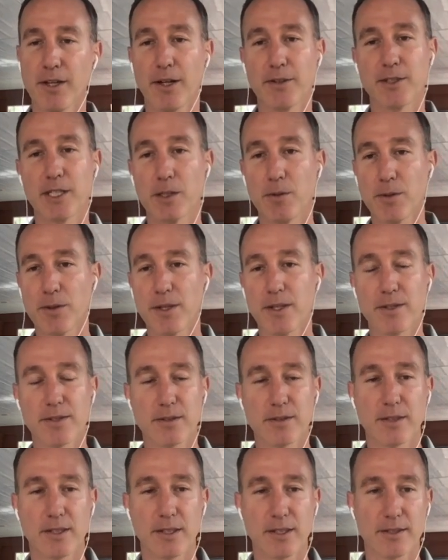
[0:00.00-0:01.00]
I'll deal with
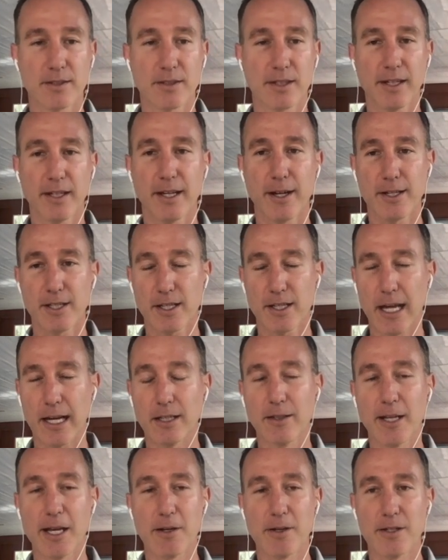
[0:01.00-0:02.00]
this at a
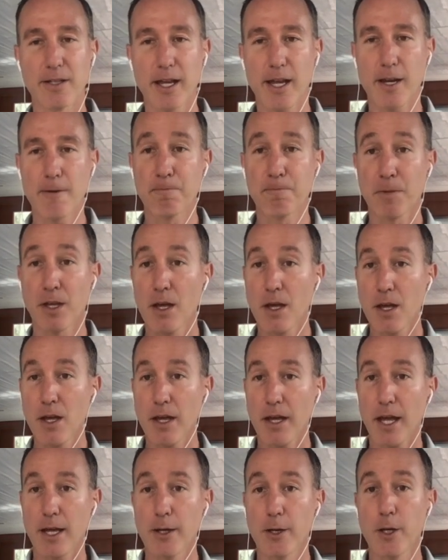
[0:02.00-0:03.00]
later date.
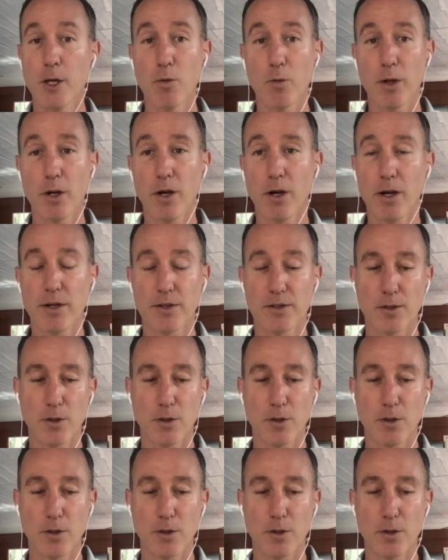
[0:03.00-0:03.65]
And here we are.